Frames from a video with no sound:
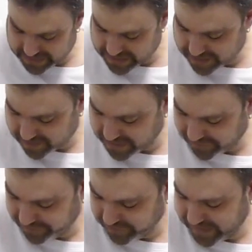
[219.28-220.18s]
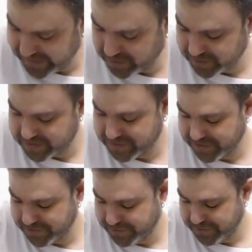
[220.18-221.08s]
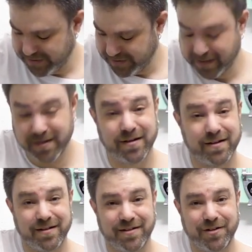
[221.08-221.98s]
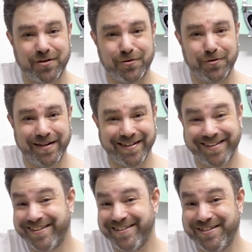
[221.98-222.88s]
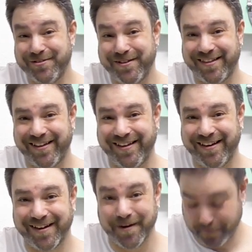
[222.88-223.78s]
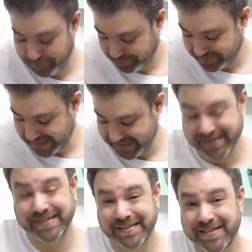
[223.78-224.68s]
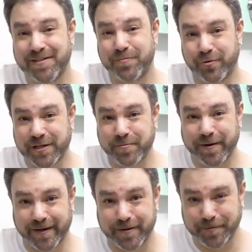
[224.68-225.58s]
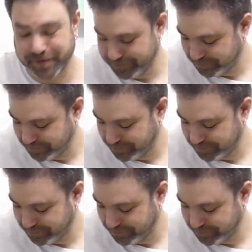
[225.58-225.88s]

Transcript: Now, if we also go to the bridge pickup,